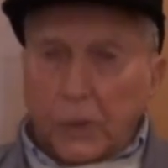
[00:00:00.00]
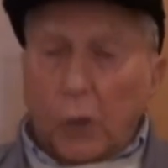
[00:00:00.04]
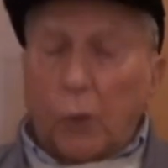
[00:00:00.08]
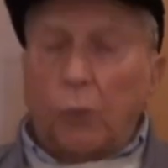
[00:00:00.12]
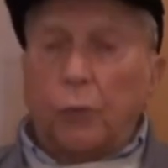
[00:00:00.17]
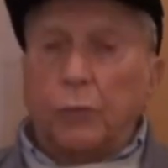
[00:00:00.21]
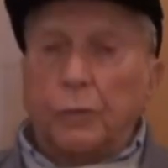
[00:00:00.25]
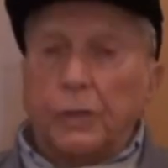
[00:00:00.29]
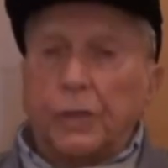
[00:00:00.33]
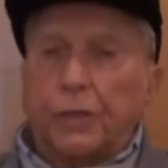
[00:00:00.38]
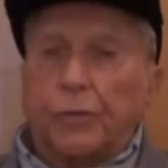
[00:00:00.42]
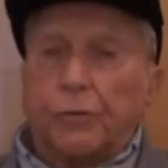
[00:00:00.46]
Oh,
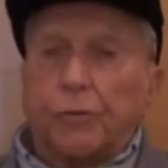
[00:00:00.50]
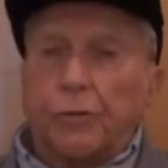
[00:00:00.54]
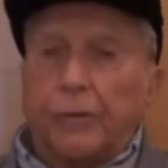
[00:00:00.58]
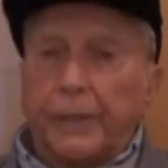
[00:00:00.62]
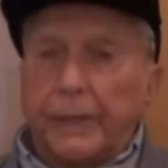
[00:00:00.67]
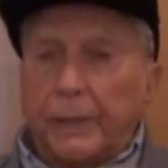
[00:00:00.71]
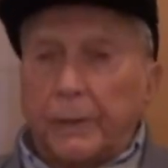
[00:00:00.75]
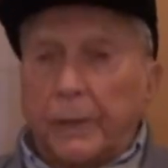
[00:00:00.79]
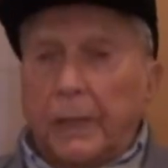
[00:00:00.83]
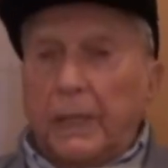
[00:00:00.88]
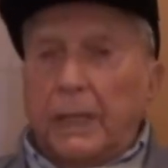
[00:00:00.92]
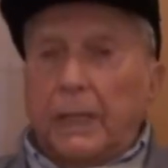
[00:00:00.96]

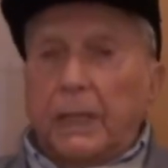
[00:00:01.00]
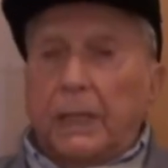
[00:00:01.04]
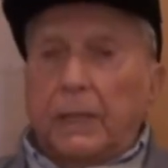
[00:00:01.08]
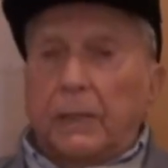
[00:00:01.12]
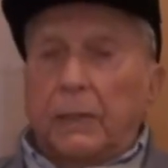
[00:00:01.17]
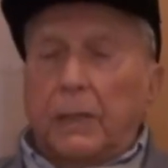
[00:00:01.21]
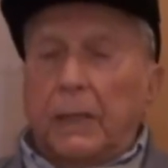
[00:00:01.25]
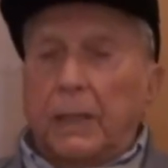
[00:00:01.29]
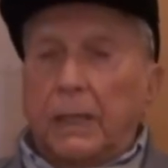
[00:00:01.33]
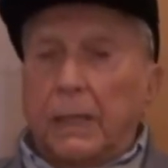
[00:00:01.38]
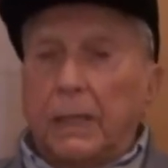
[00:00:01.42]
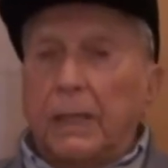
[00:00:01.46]
destroyer,
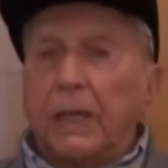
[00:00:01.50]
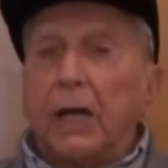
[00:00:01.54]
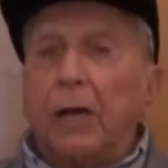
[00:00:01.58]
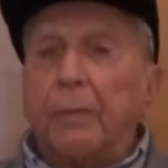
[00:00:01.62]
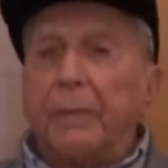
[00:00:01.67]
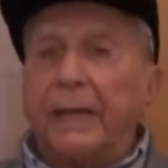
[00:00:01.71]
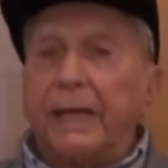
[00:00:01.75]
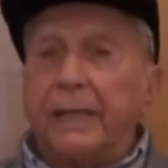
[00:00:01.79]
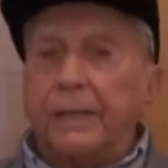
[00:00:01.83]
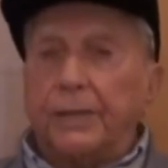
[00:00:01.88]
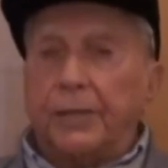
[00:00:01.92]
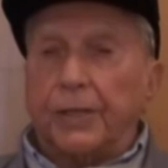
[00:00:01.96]

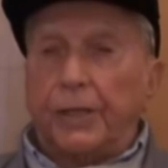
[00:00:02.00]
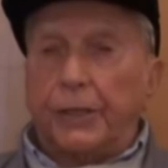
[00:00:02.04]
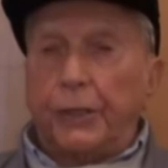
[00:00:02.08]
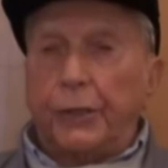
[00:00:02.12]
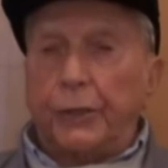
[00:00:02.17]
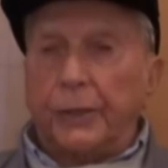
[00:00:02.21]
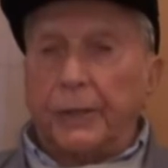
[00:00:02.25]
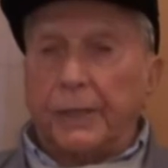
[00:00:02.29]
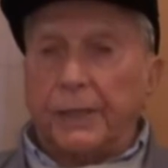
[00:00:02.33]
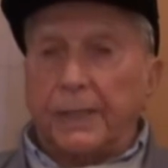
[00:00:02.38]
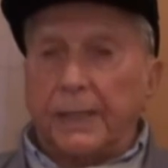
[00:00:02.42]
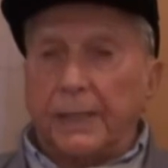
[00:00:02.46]
Cummings,
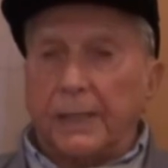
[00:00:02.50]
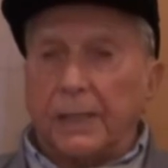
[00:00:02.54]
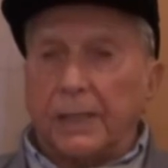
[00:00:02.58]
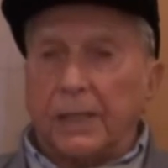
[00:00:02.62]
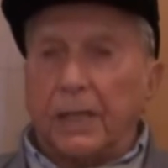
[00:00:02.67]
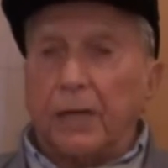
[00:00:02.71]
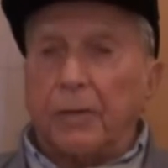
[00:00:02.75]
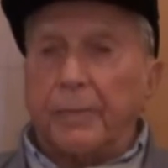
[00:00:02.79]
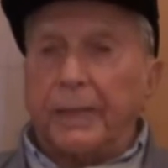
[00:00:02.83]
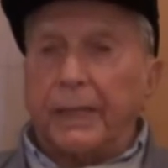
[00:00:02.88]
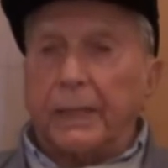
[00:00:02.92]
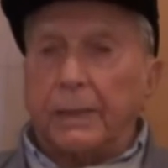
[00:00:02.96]
USS
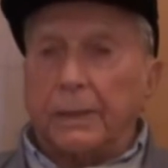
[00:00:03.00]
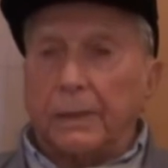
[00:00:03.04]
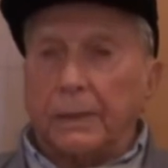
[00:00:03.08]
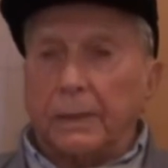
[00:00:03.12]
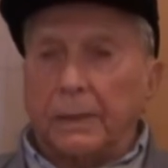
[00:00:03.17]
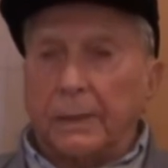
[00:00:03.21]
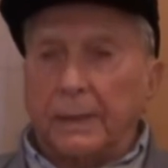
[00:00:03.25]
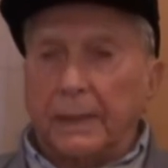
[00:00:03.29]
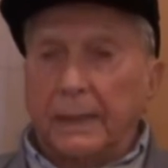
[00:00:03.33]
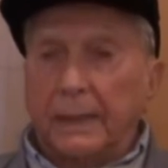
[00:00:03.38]
Cummings,